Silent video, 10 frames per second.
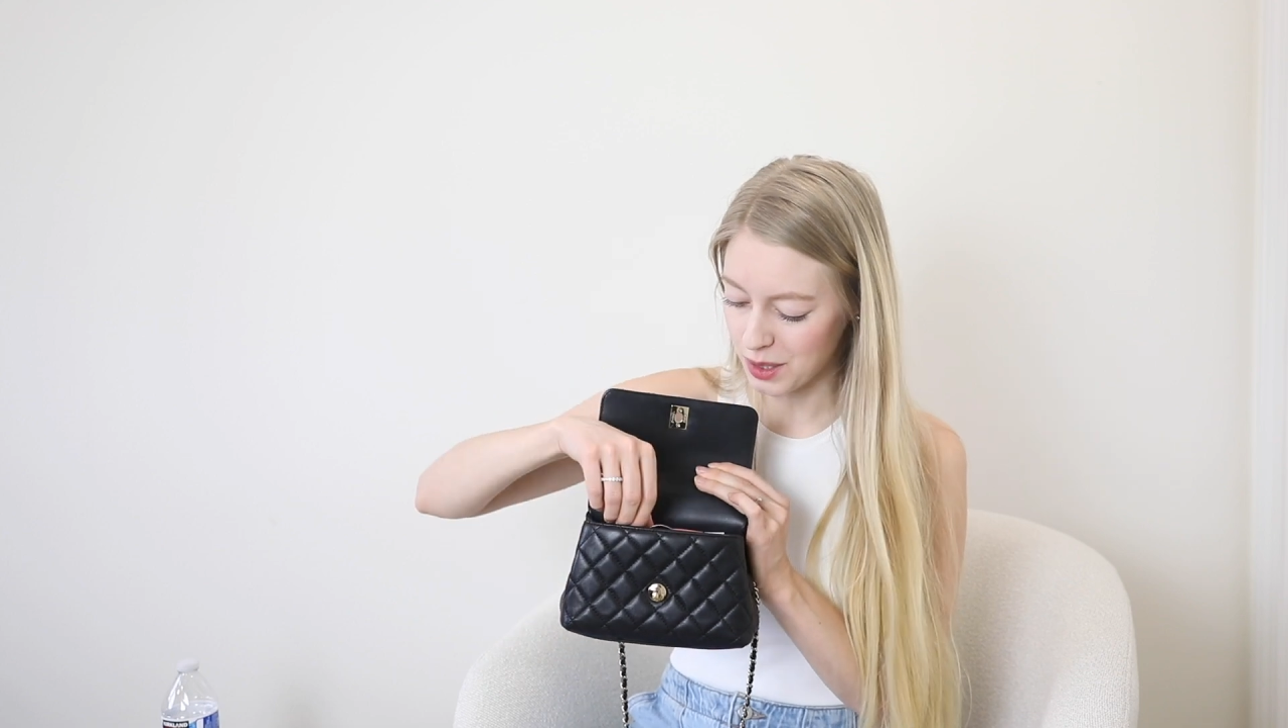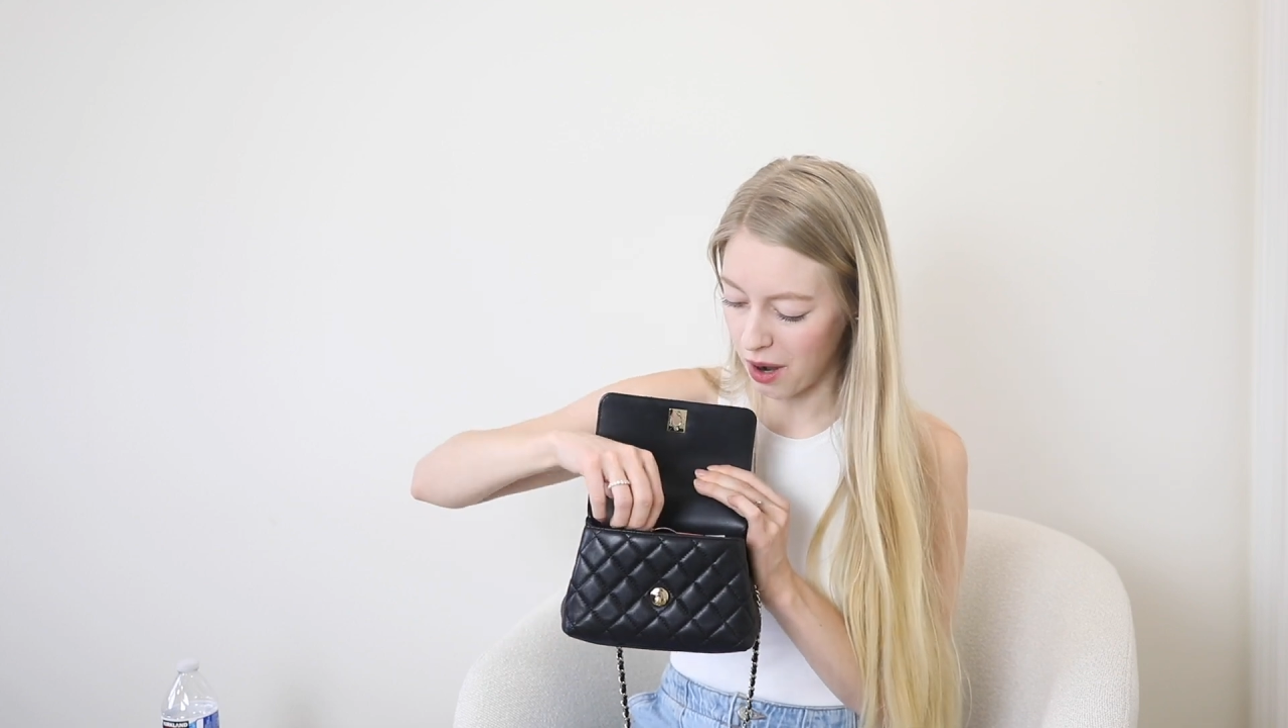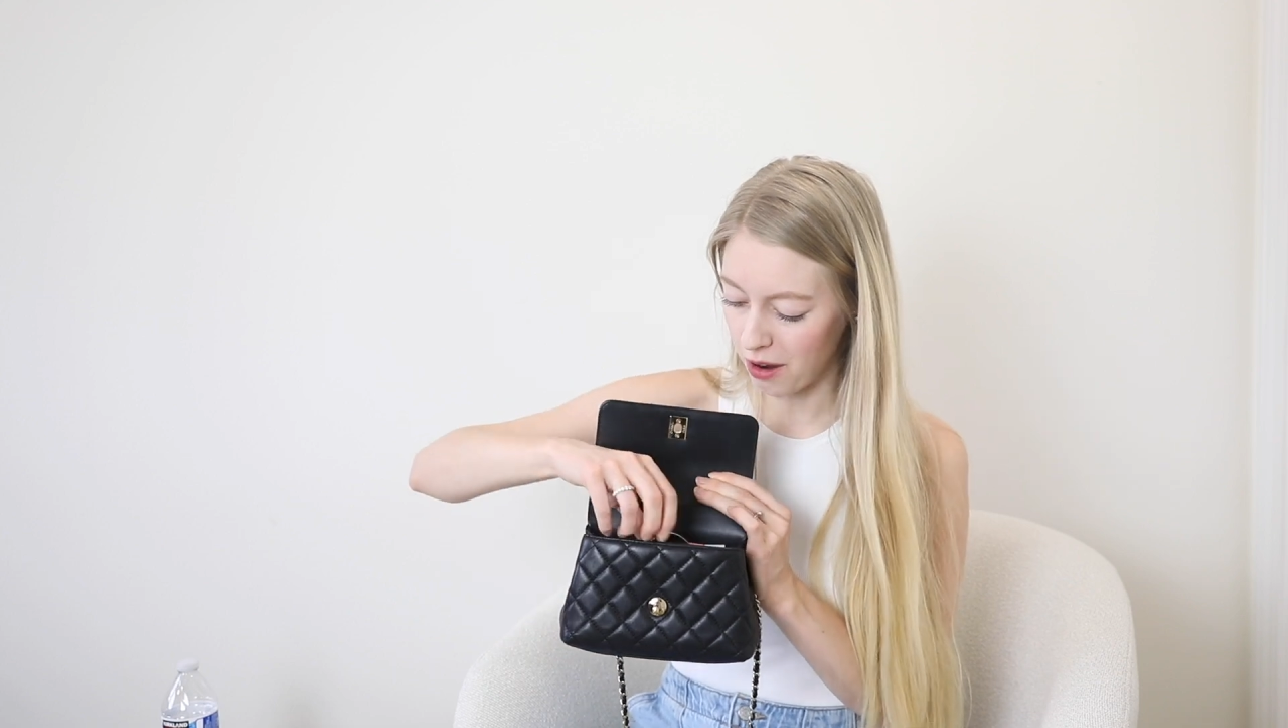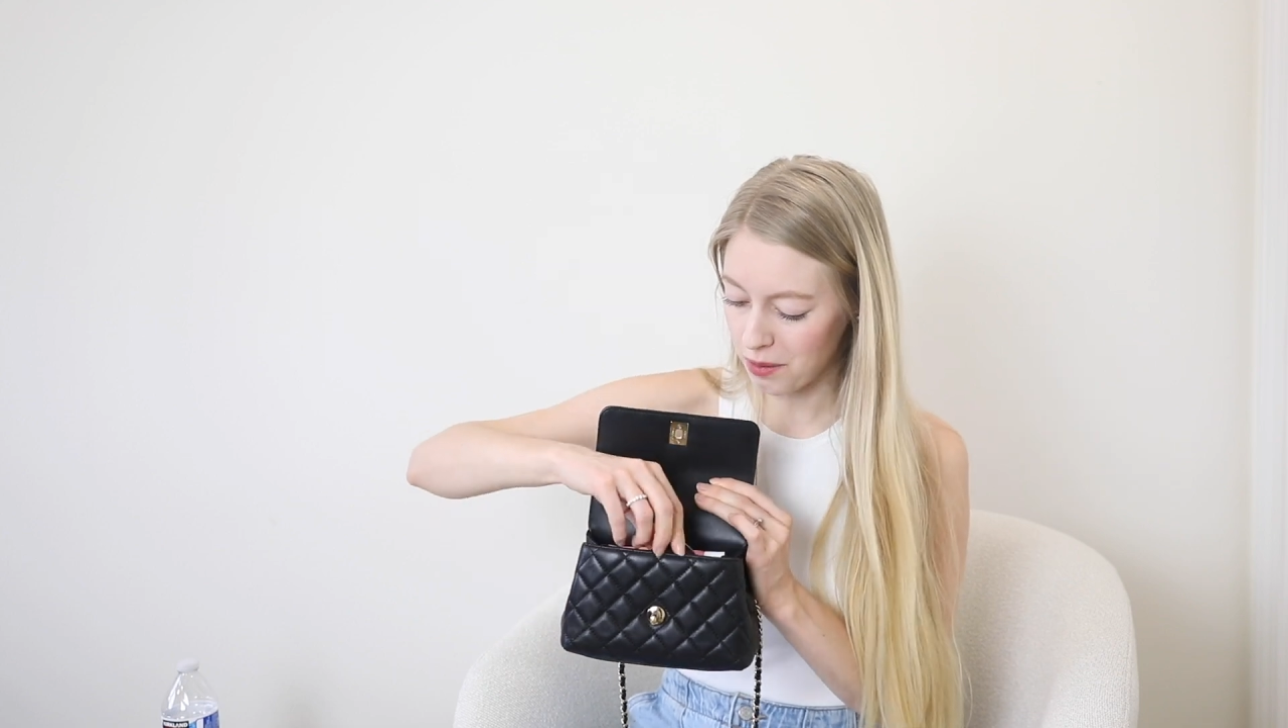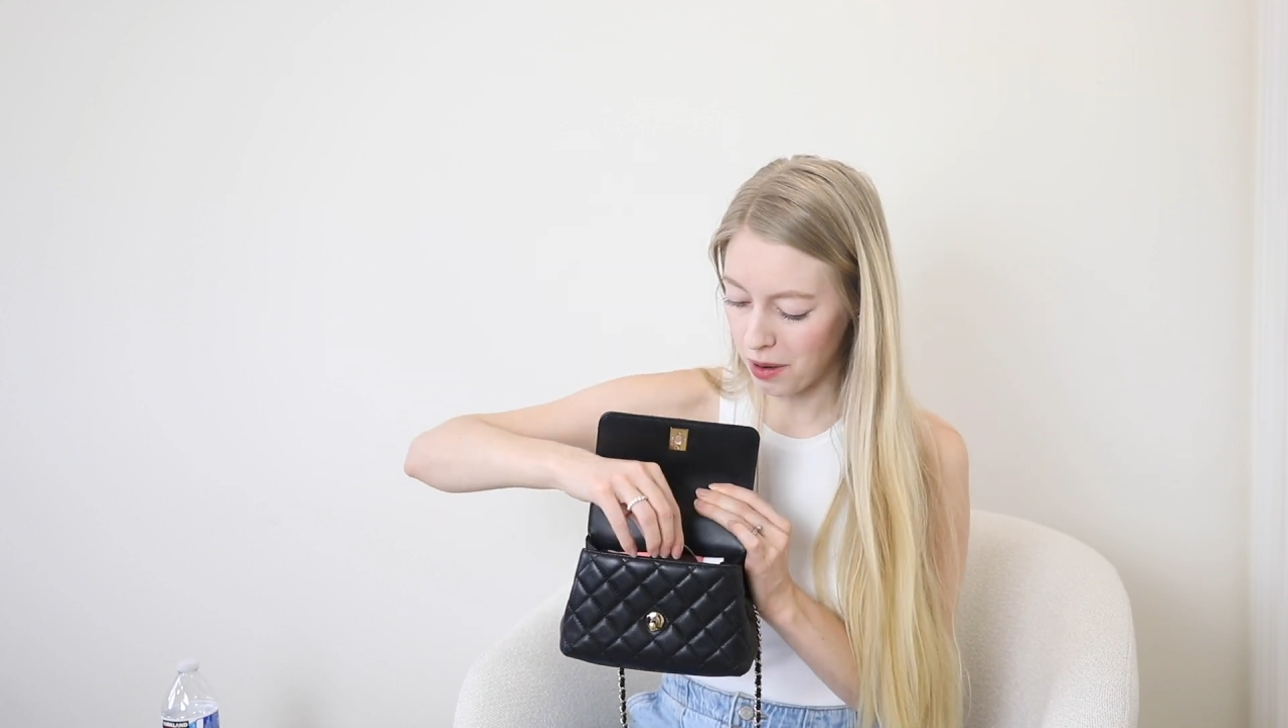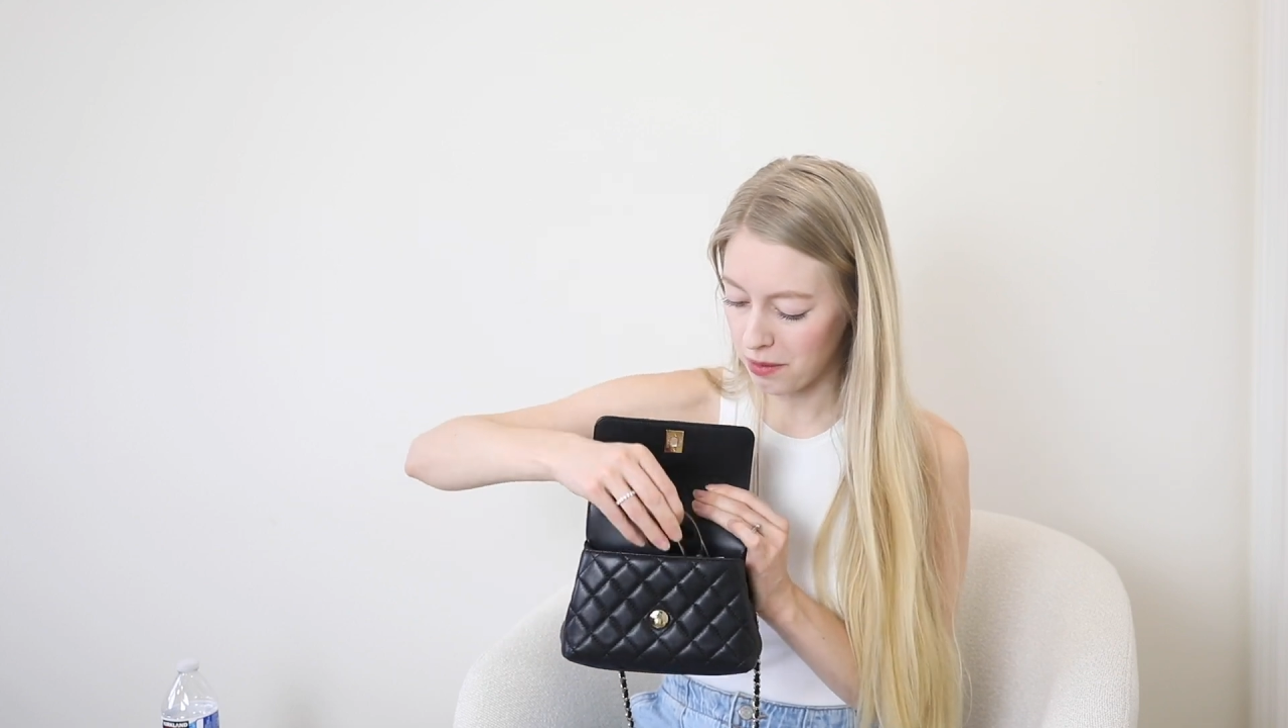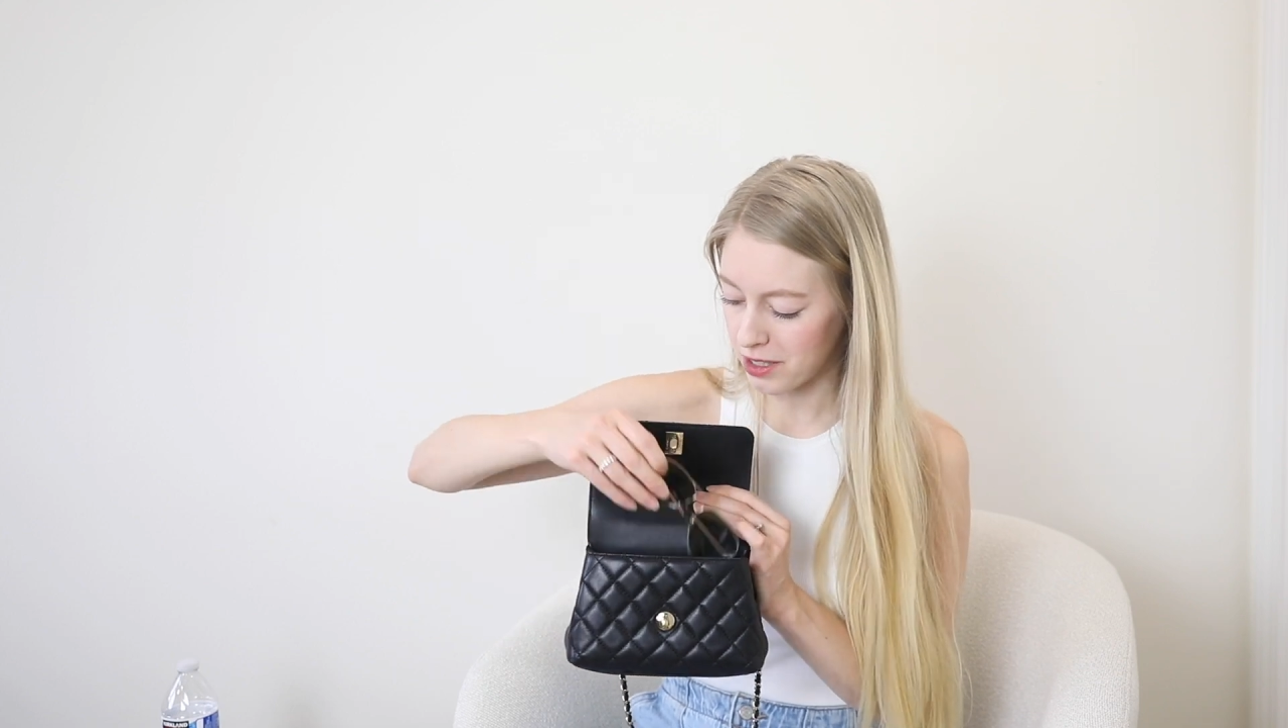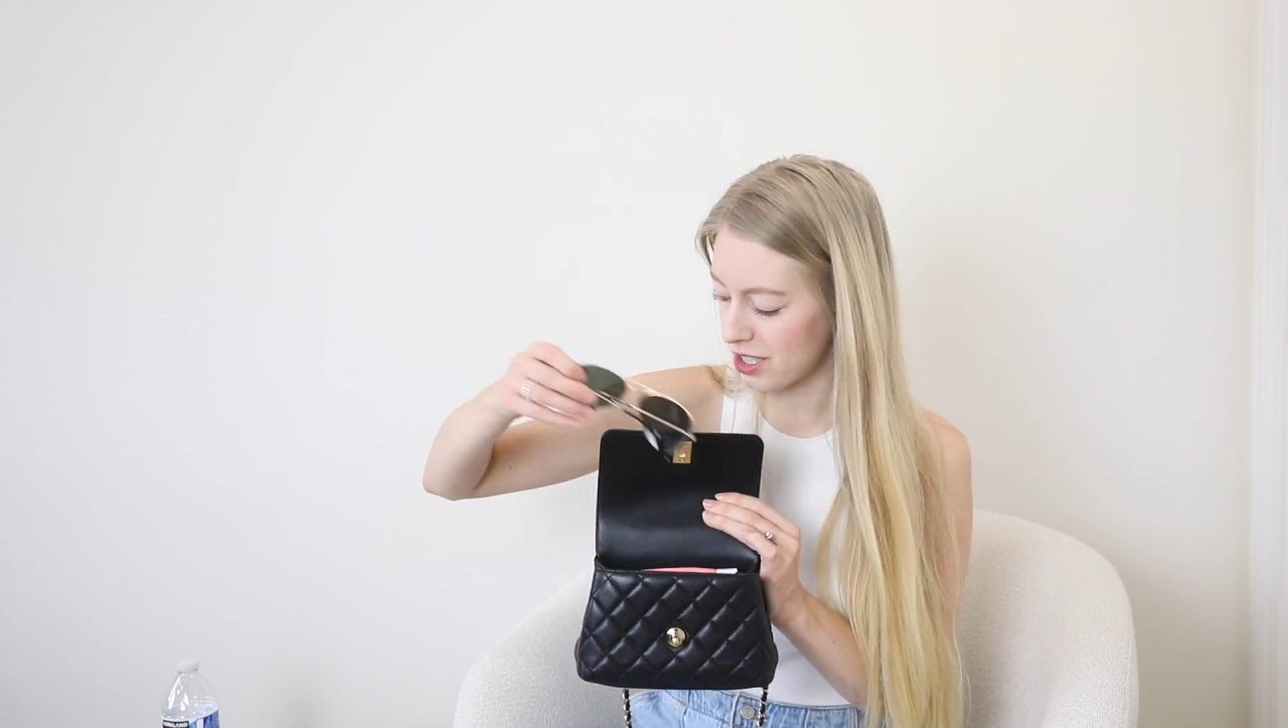So I would probably